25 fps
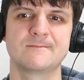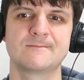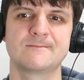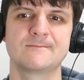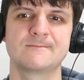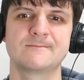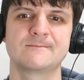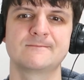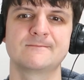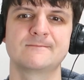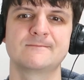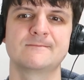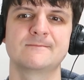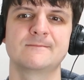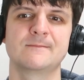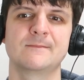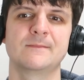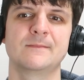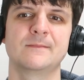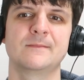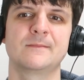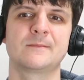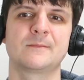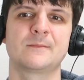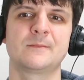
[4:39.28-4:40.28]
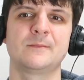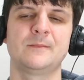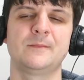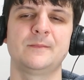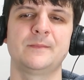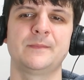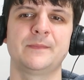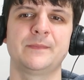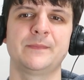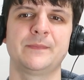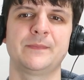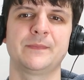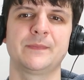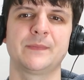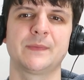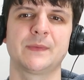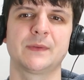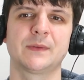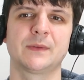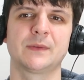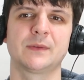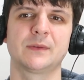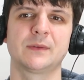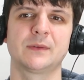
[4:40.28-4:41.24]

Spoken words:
Nobody speaks.